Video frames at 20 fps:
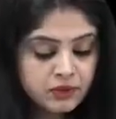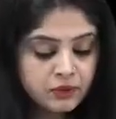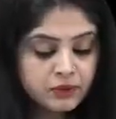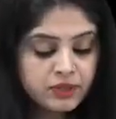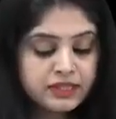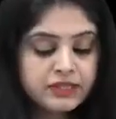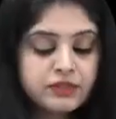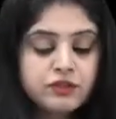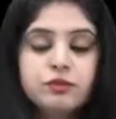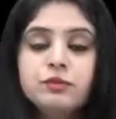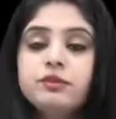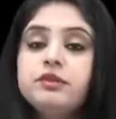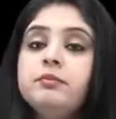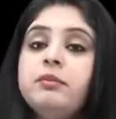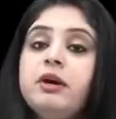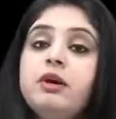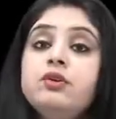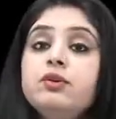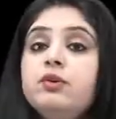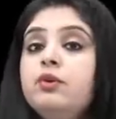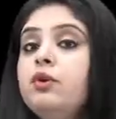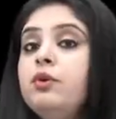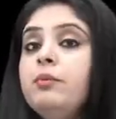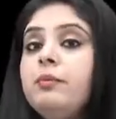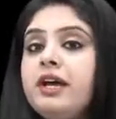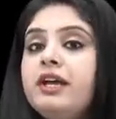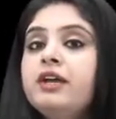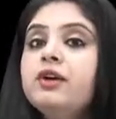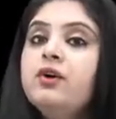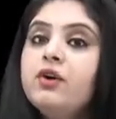Okay, this was about oh
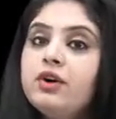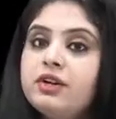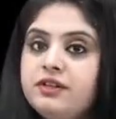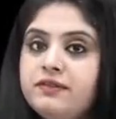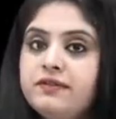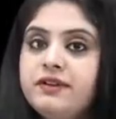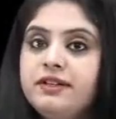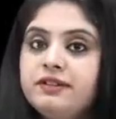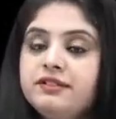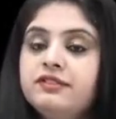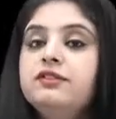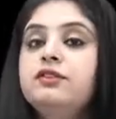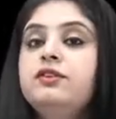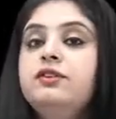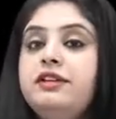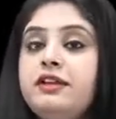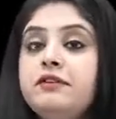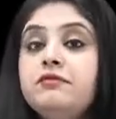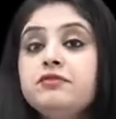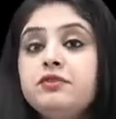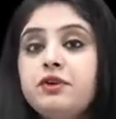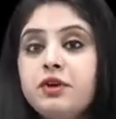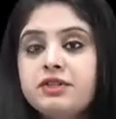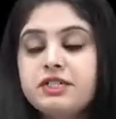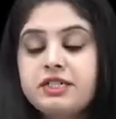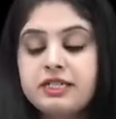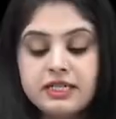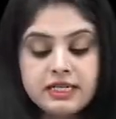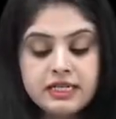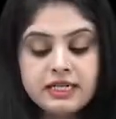my God events,
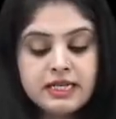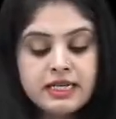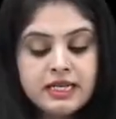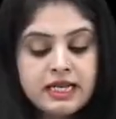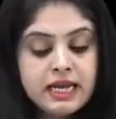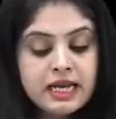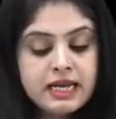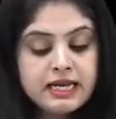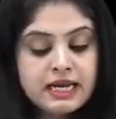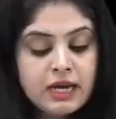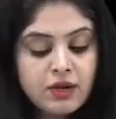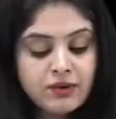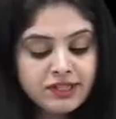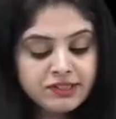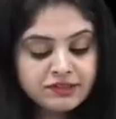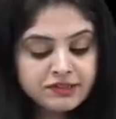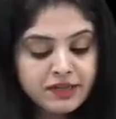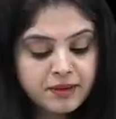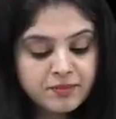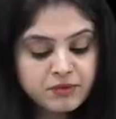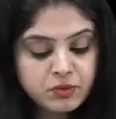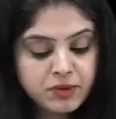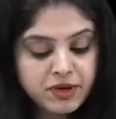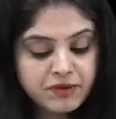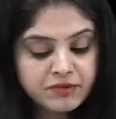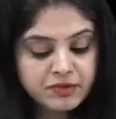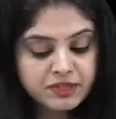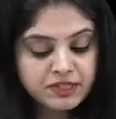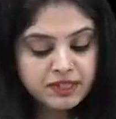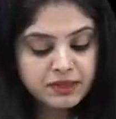nephrotic. Now let's come to
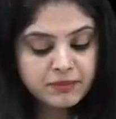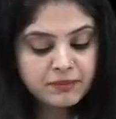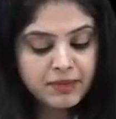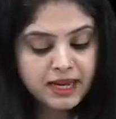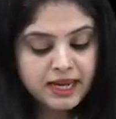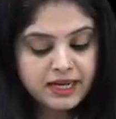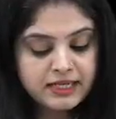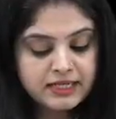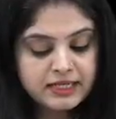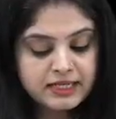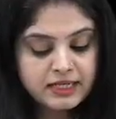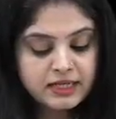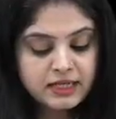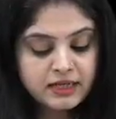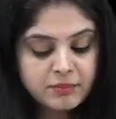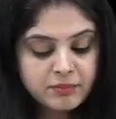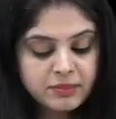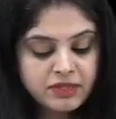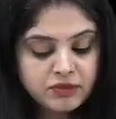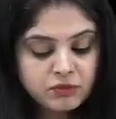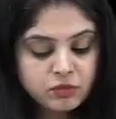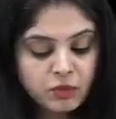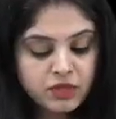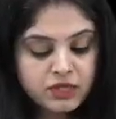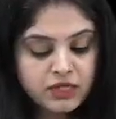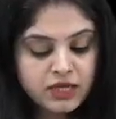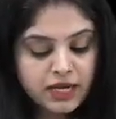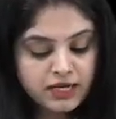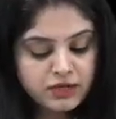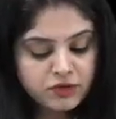everything mild. Means
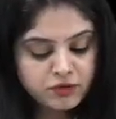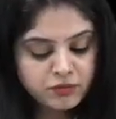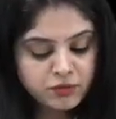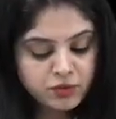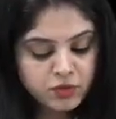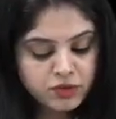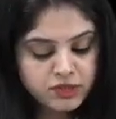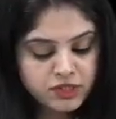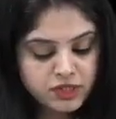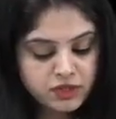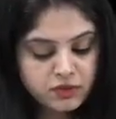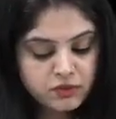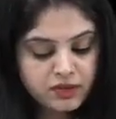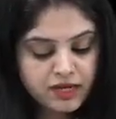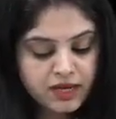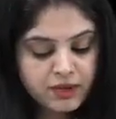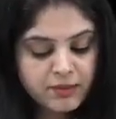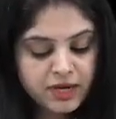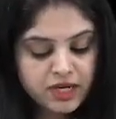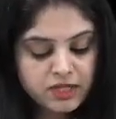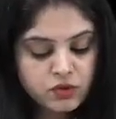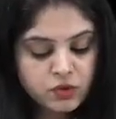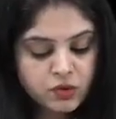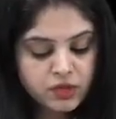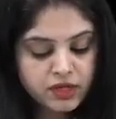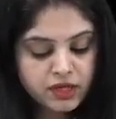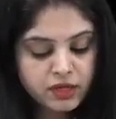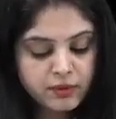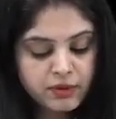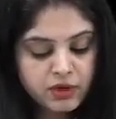what kind of proteinuria am I
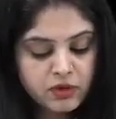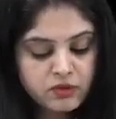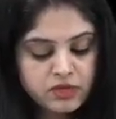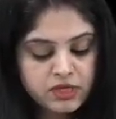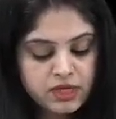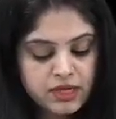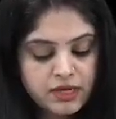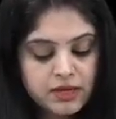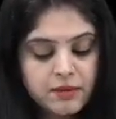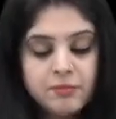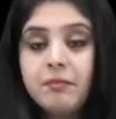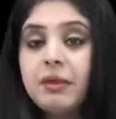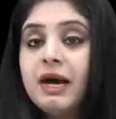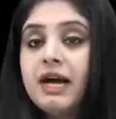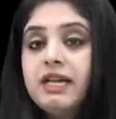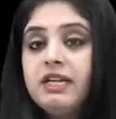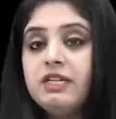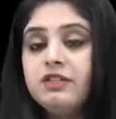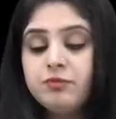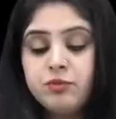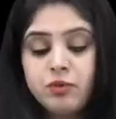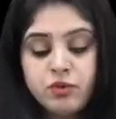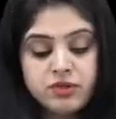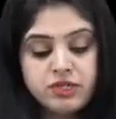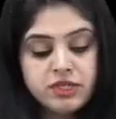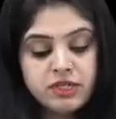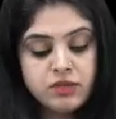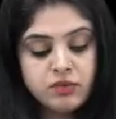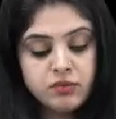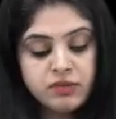talking about? Mild
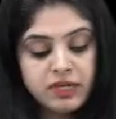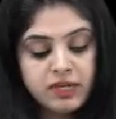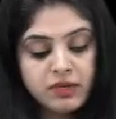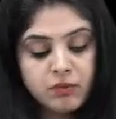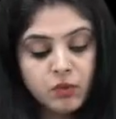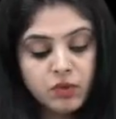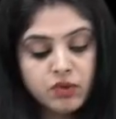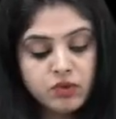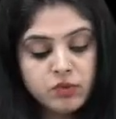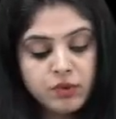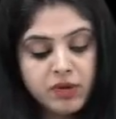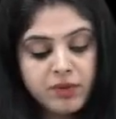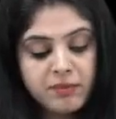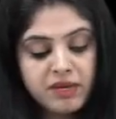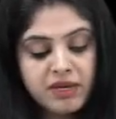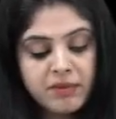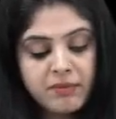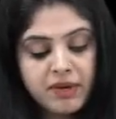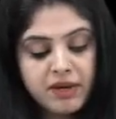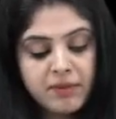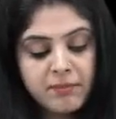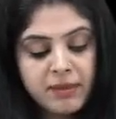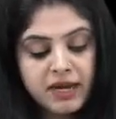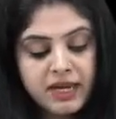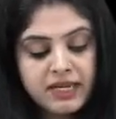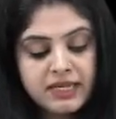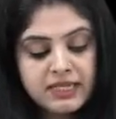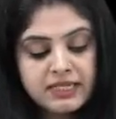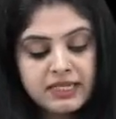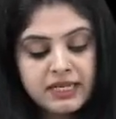proteinuria. And what do I mean by
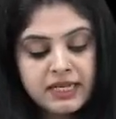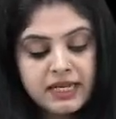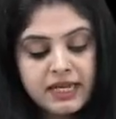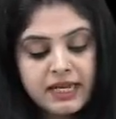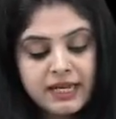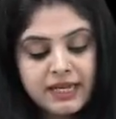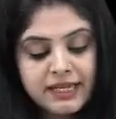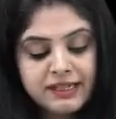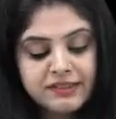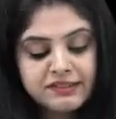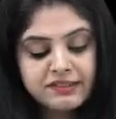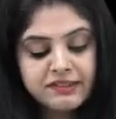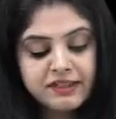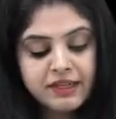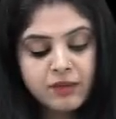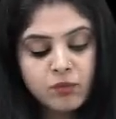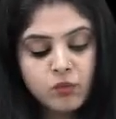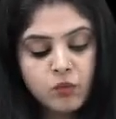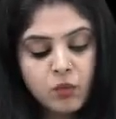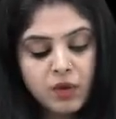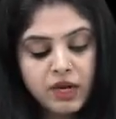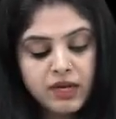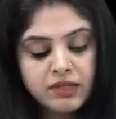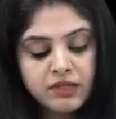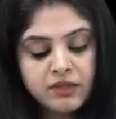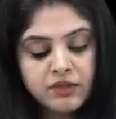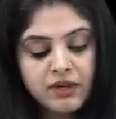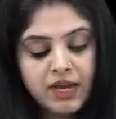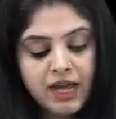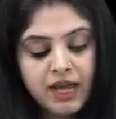mild? Less than
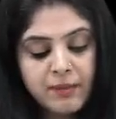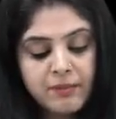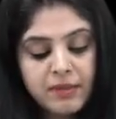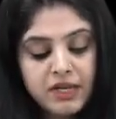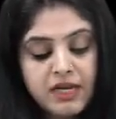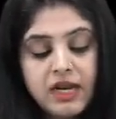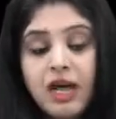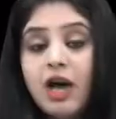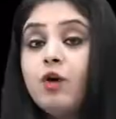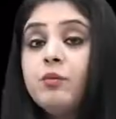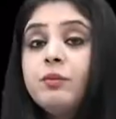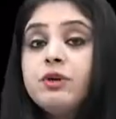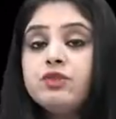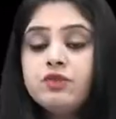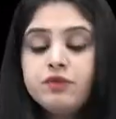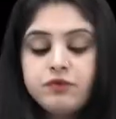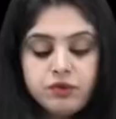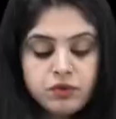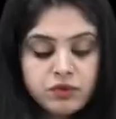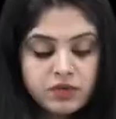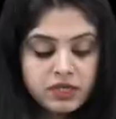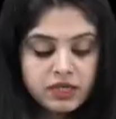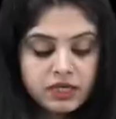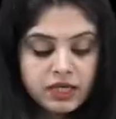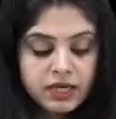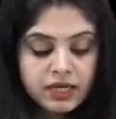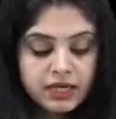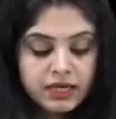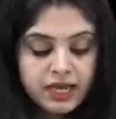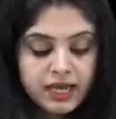1 gram in how much of urine?
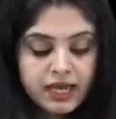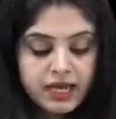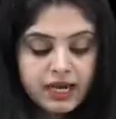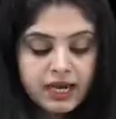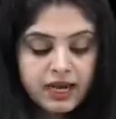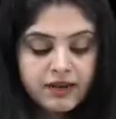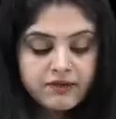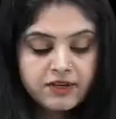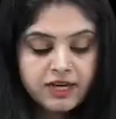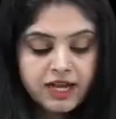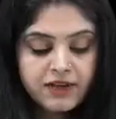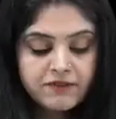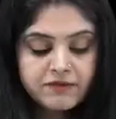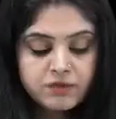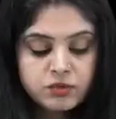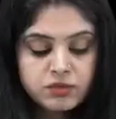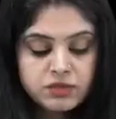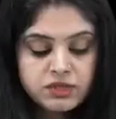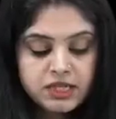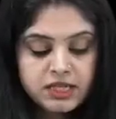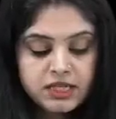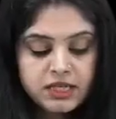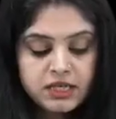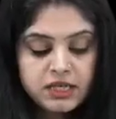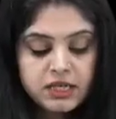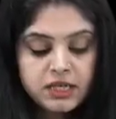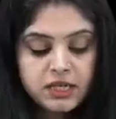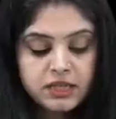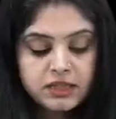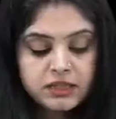Again, I will have to take
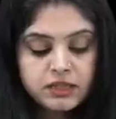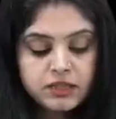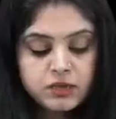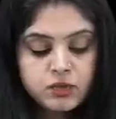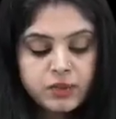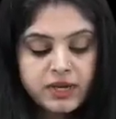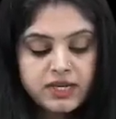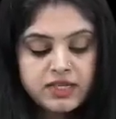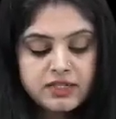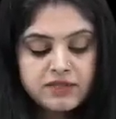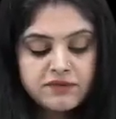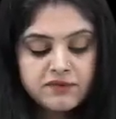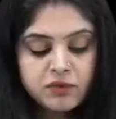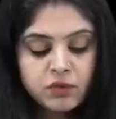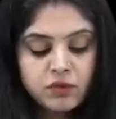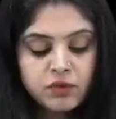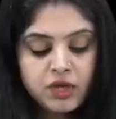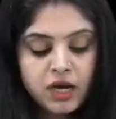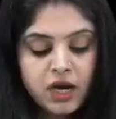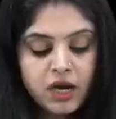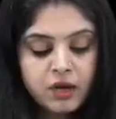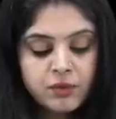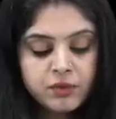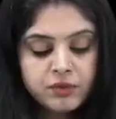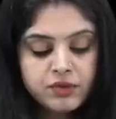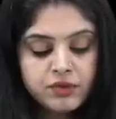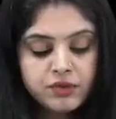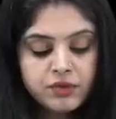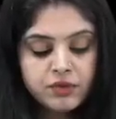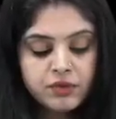the
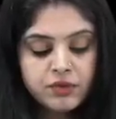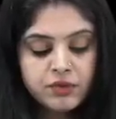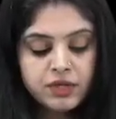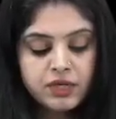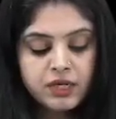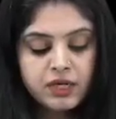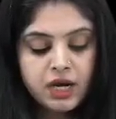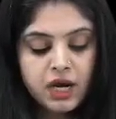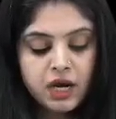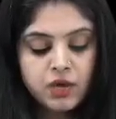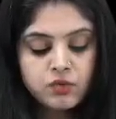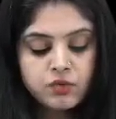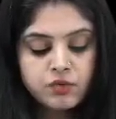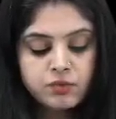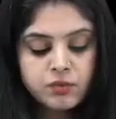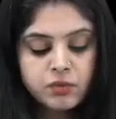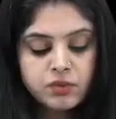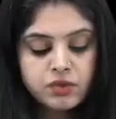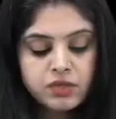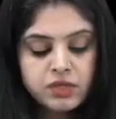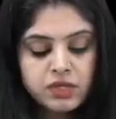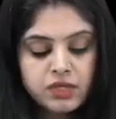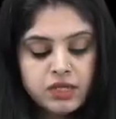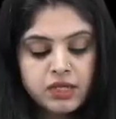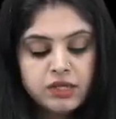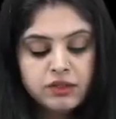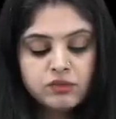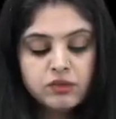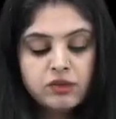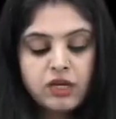24-hour urine output.
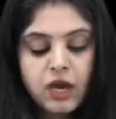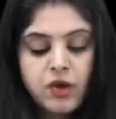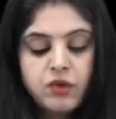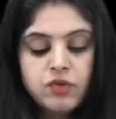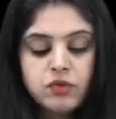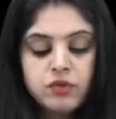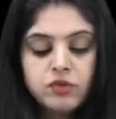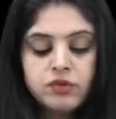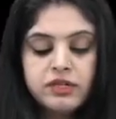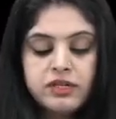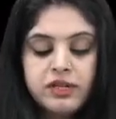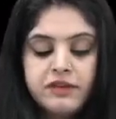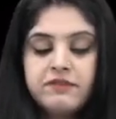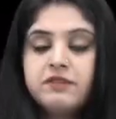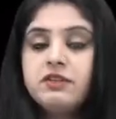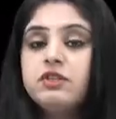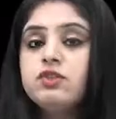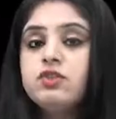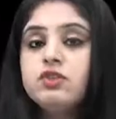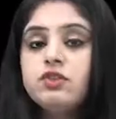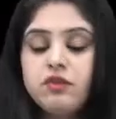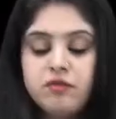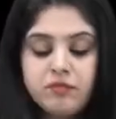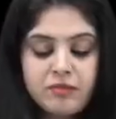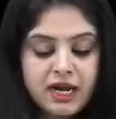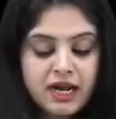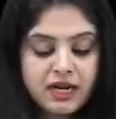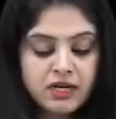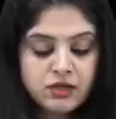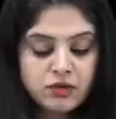So now you know the definition of
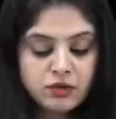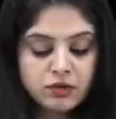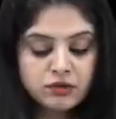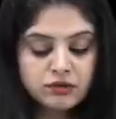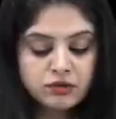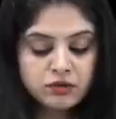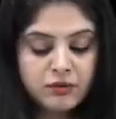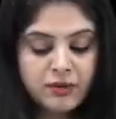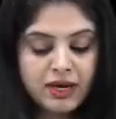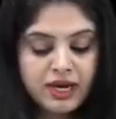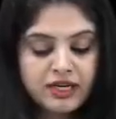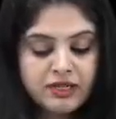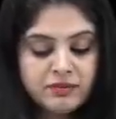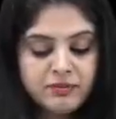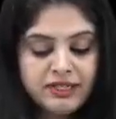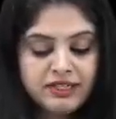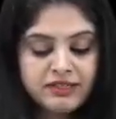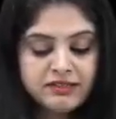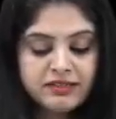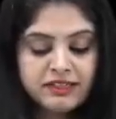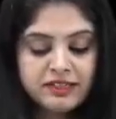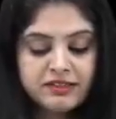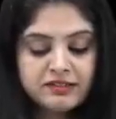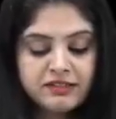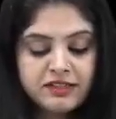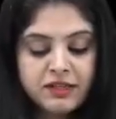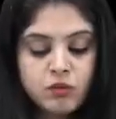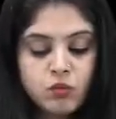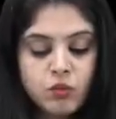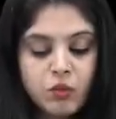mild also. Mild means less
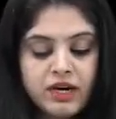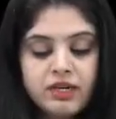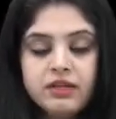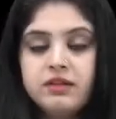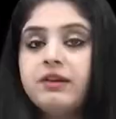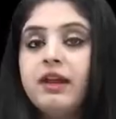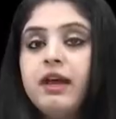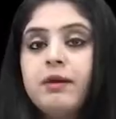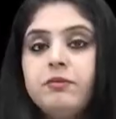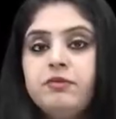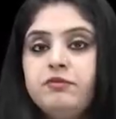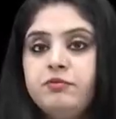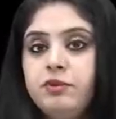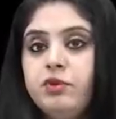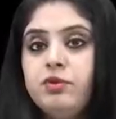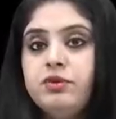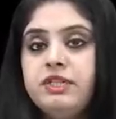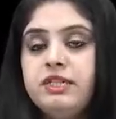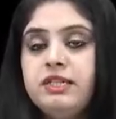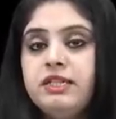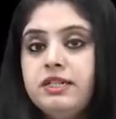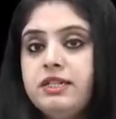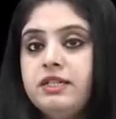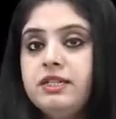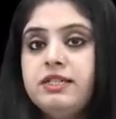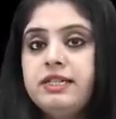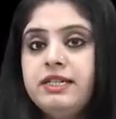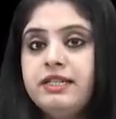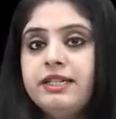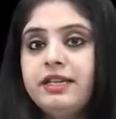than 1 gram of protein in
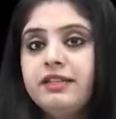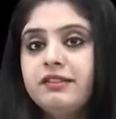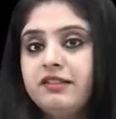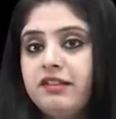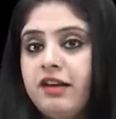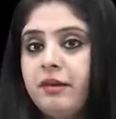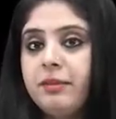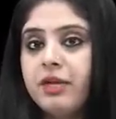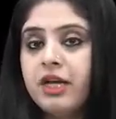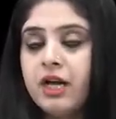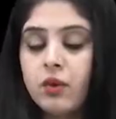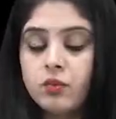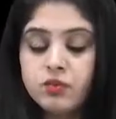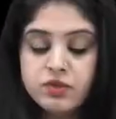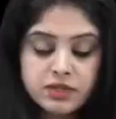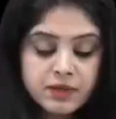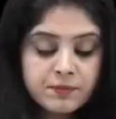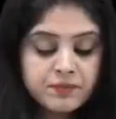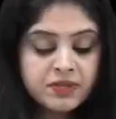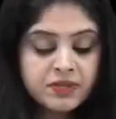a day that's coming out.